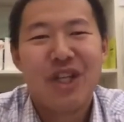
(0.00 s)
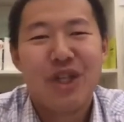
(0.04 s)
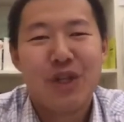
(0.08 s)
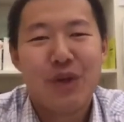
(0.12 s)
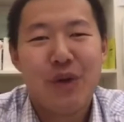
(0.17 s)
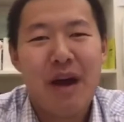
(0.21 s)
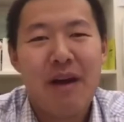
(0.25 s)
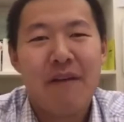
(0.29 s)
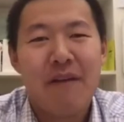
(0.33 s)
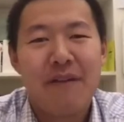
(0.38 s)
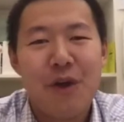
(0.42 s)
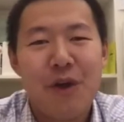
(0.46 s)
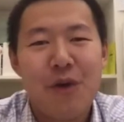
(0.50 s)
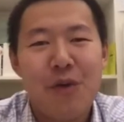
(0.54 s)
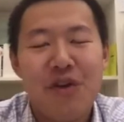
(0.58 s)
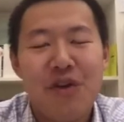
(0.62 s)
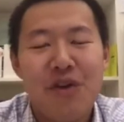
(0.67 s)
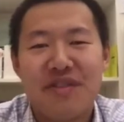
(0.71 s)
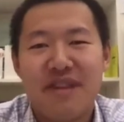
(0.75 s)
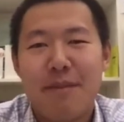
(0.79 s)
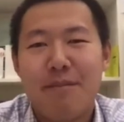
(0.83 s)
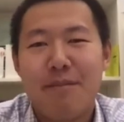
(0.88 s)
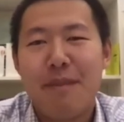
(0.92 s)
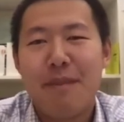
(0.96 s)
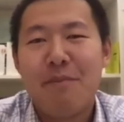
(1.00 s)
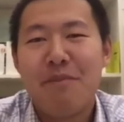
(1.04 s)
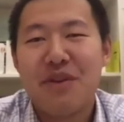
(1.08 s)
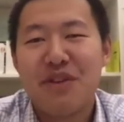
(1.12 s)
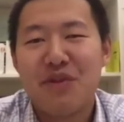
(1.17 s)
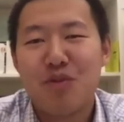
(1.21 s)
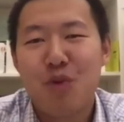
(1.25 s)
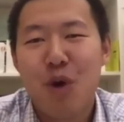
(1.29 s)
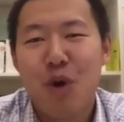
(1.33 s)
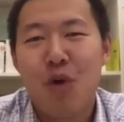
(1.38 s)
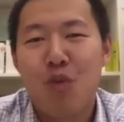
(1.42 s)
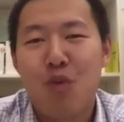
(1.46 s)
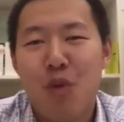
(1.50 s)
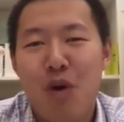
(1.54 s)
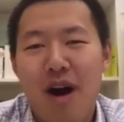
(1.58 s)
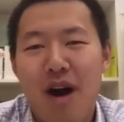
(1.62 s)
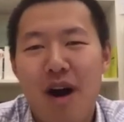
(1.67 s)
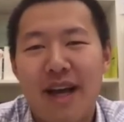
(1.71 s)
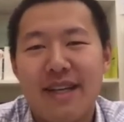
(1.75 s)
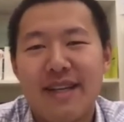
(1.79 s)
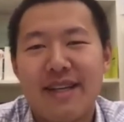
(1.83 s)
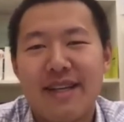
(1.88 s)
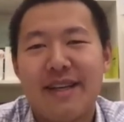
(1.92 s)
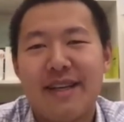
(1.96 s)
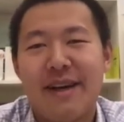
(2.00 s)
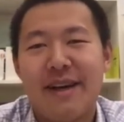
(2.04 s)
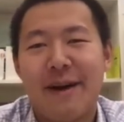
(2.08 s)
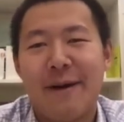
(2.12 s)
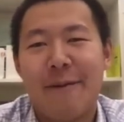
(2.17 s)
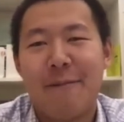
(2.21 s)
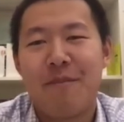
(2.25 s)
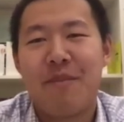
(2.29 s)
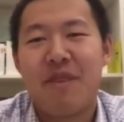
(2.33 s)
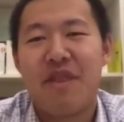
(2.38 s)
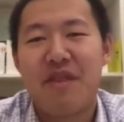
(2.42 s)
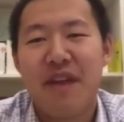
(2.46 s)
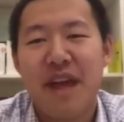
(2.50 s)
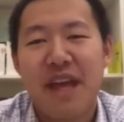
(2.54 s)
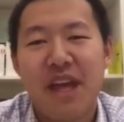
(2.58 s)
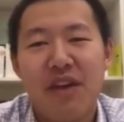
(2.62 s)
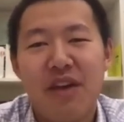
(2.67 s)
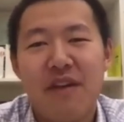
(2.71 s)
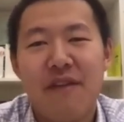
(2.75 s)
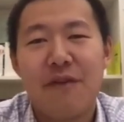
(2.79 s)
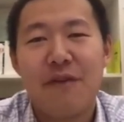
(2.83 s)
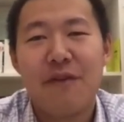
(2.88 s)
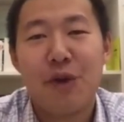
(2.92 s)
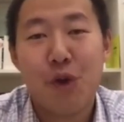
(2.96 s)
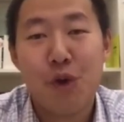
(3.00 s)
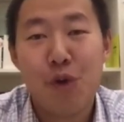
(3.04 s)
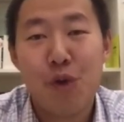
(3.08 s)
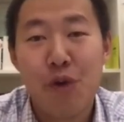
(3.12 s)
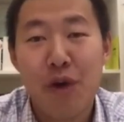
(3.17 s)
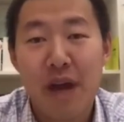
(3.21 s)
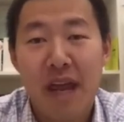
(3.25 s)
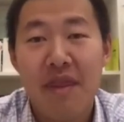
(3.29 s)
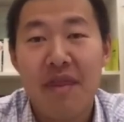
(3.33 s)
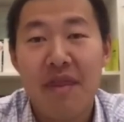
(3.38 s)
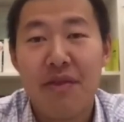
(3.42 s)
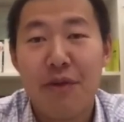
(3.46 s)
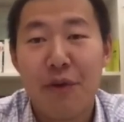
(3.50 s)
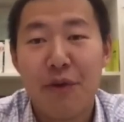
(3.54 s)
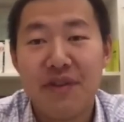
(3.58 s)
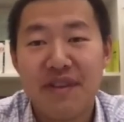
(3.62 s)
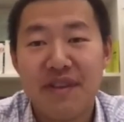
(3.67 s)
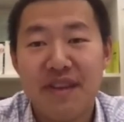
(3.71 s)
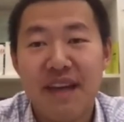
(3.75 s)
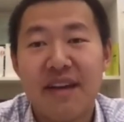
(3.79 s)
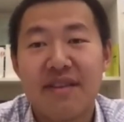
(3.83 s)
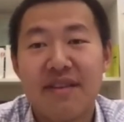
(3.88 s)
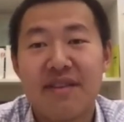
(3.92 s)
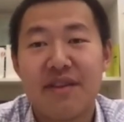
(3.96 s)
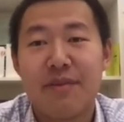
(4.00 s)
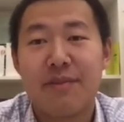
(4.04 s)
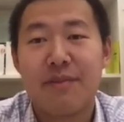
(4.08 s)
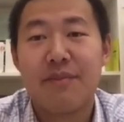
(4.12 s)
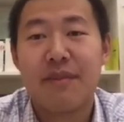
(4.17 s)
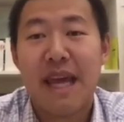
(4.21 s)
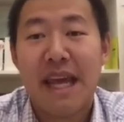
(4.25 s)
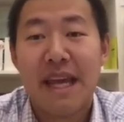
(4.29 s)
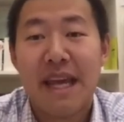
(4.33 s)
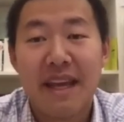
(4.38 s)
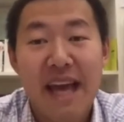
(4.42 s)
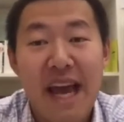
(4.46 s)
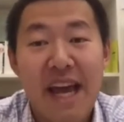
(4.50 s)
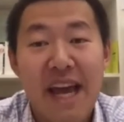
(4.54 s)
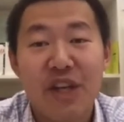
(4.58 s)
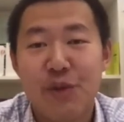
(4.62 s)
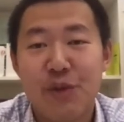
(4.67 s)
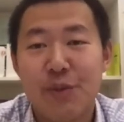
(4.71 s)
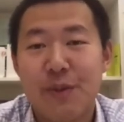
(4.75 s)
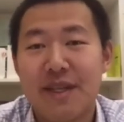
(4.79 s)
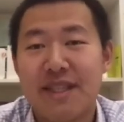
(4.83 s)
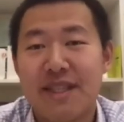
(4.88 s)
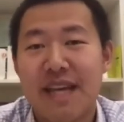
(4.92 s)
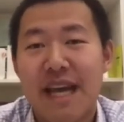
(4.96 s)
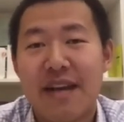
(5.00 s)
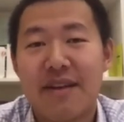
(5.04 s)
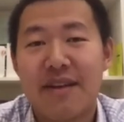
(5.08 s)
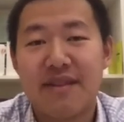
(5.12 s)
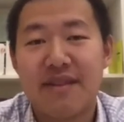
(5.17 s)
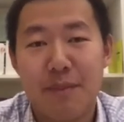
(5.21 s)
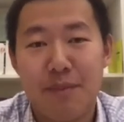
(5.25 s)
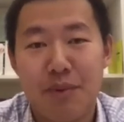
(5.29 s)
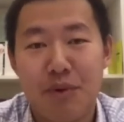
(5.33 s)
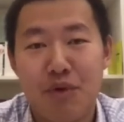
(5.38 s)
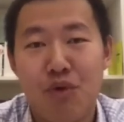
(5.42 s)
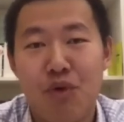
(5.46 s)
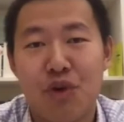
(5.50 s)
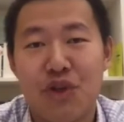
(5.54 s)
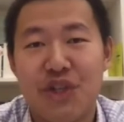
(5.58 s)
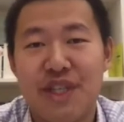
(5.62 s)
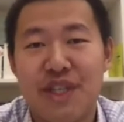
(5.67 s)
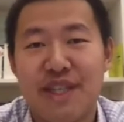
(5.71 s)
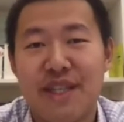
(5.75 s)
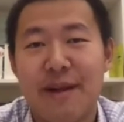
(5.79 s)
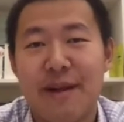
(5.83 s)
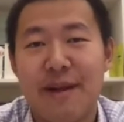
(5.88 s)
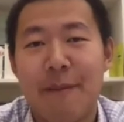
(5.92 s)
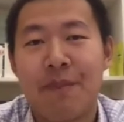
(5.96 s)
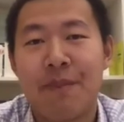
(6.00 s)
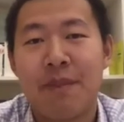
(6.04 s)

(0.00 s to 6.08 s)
To our viewers and members worldwide, thank you for your enthusiasm, engagement and support.